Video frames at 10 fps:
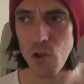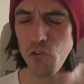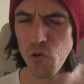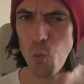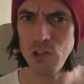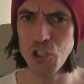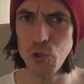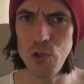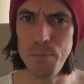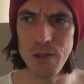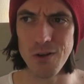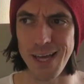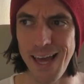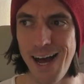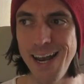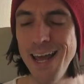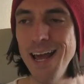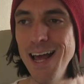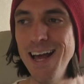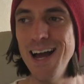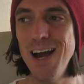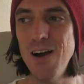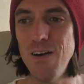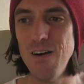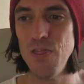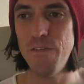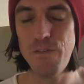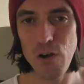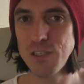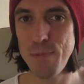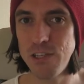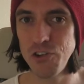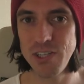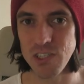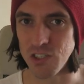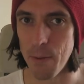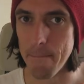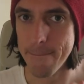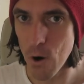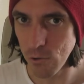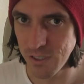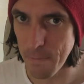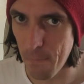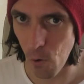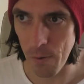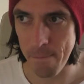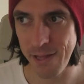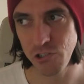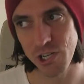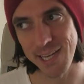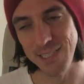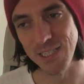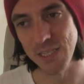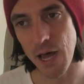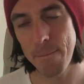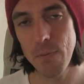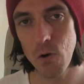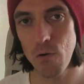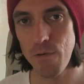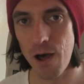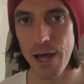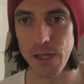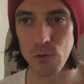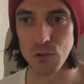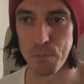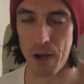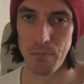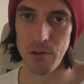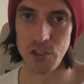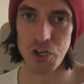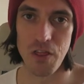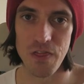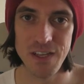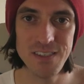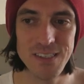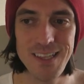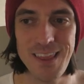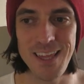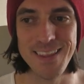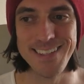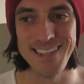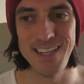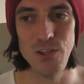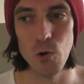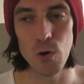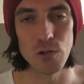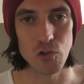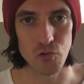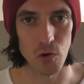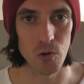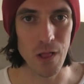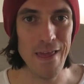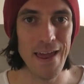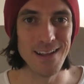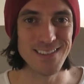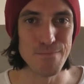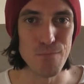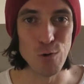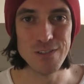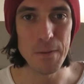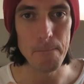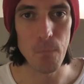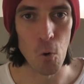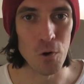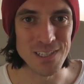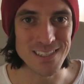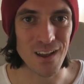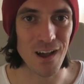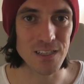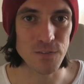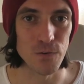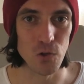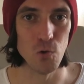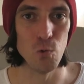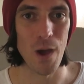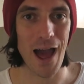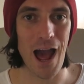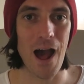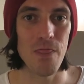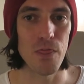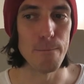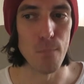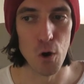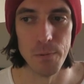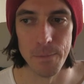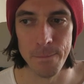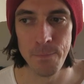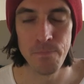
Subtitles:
So what should you be looking at? The first metric that's the most important metric is number of articles published. This is the thing that's in your control, and it's the most important task for you at the moment.